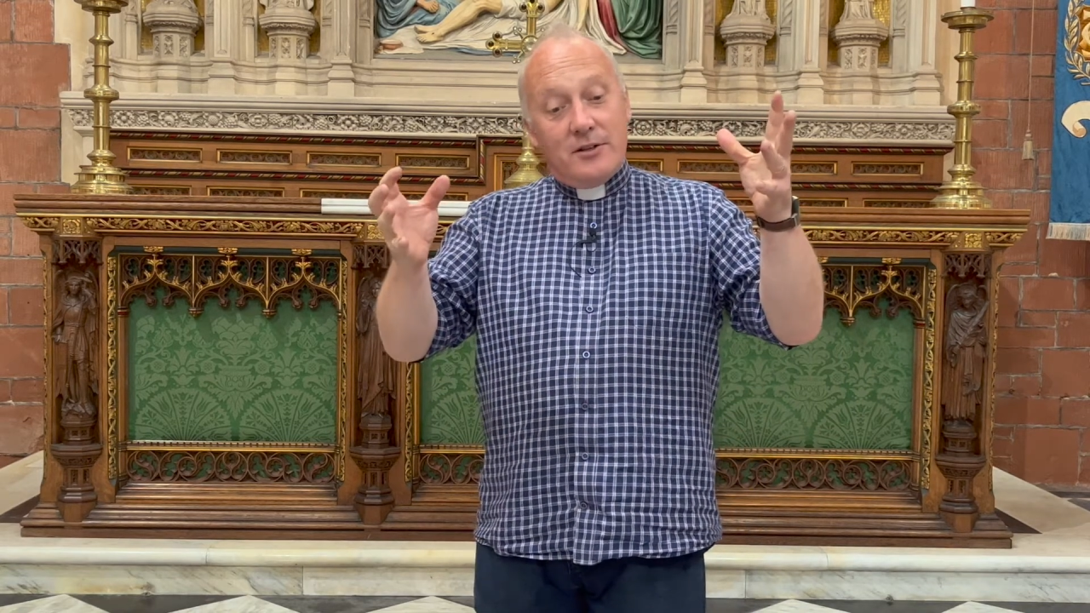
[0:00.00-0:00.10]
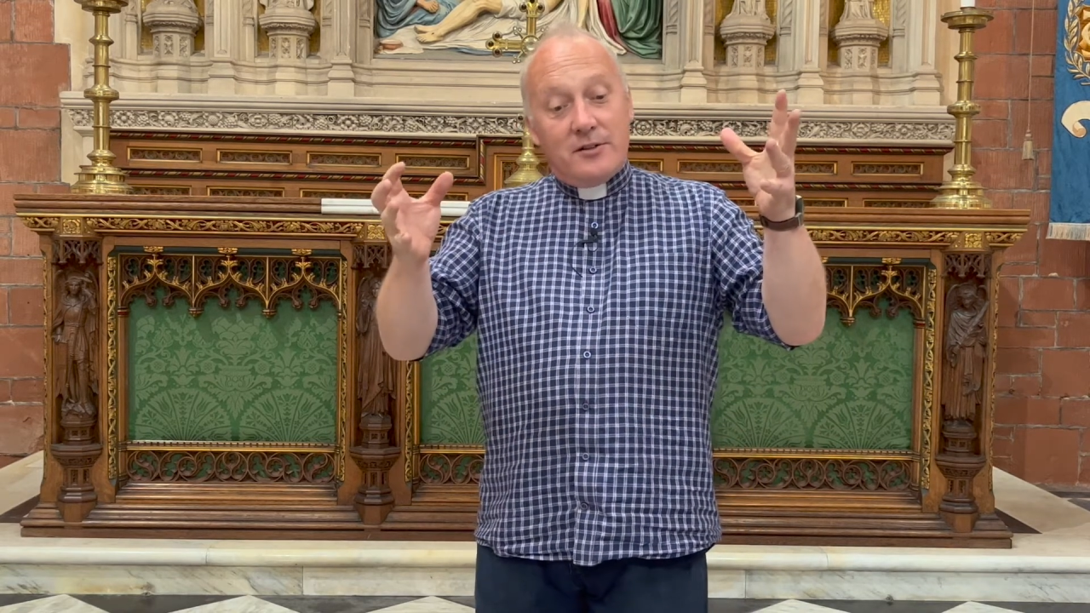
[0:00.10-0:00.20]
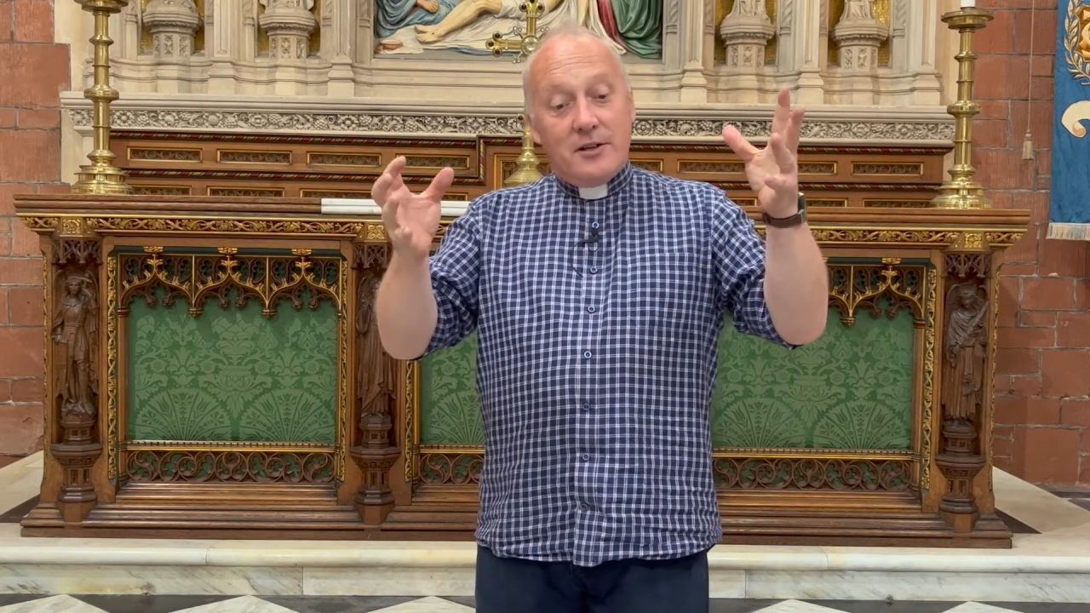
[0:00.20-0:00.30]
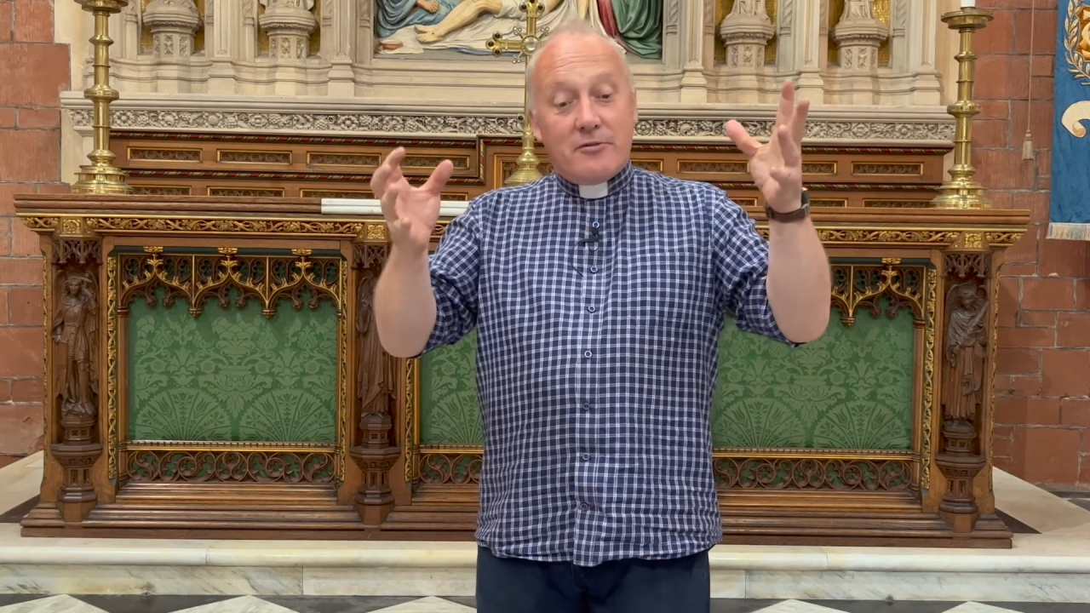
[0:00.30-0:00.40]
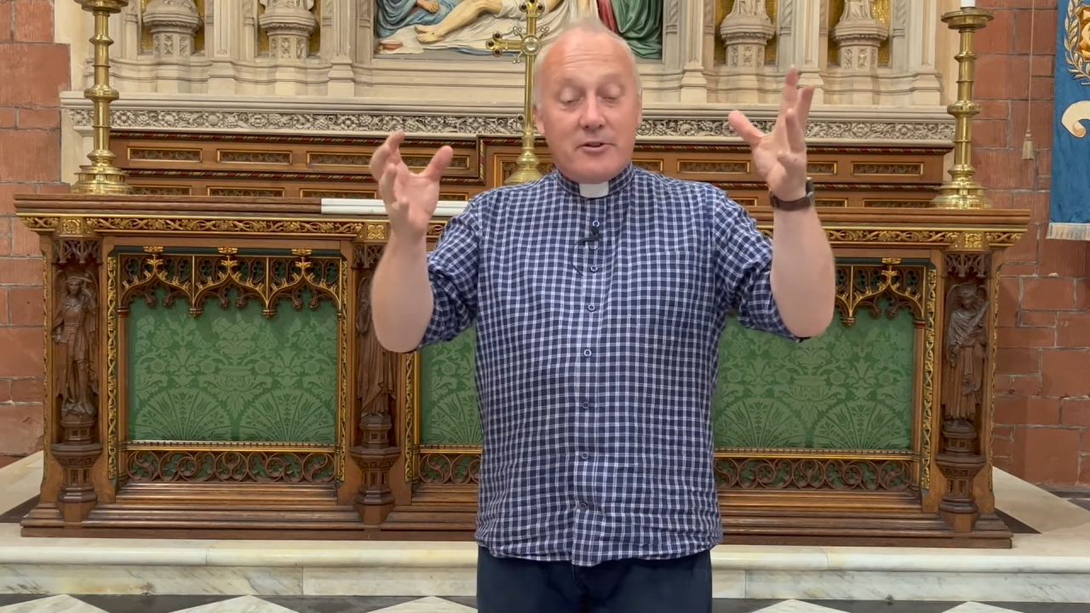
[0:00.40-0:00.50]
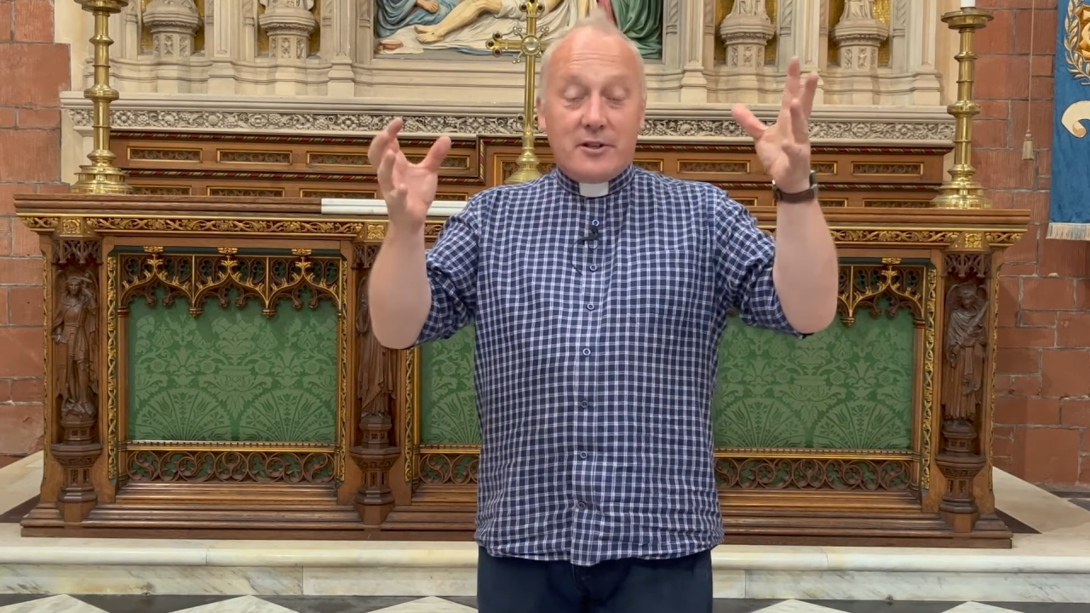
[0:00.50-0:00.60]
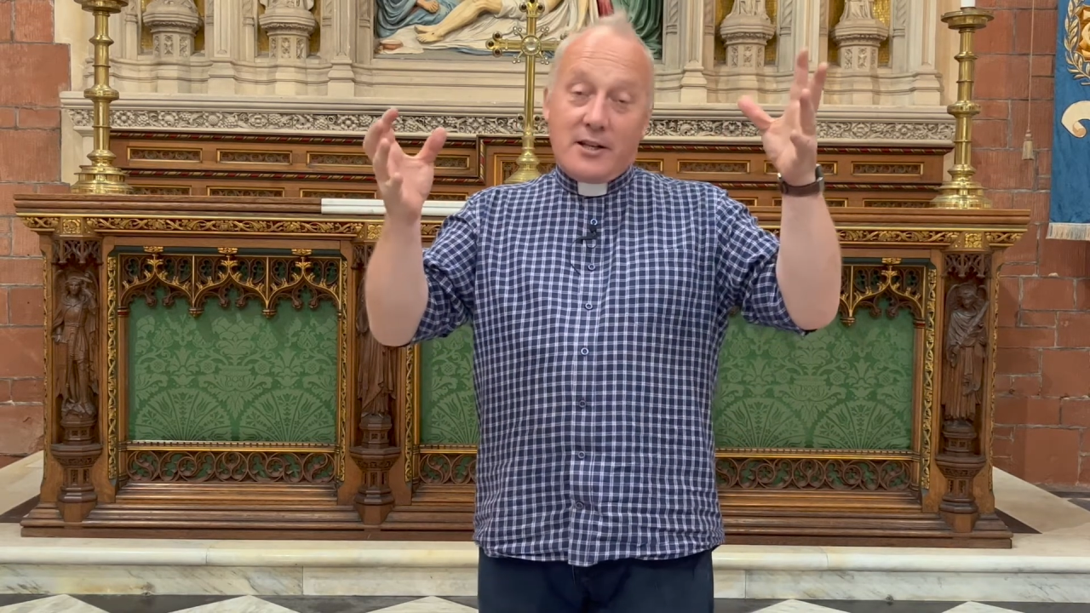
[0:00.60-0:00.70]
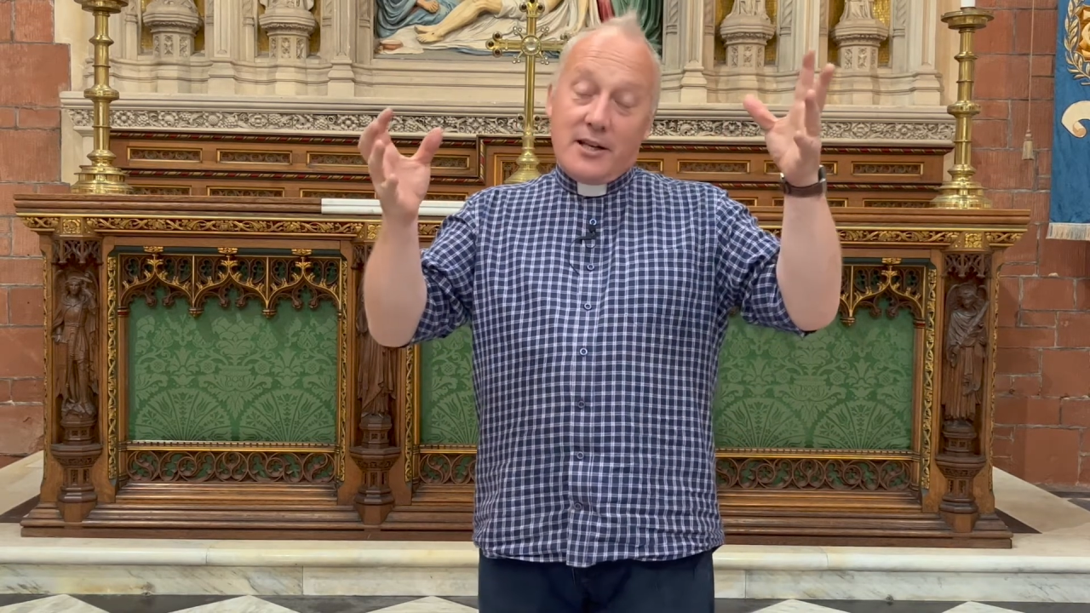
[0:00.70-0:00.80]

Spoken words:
different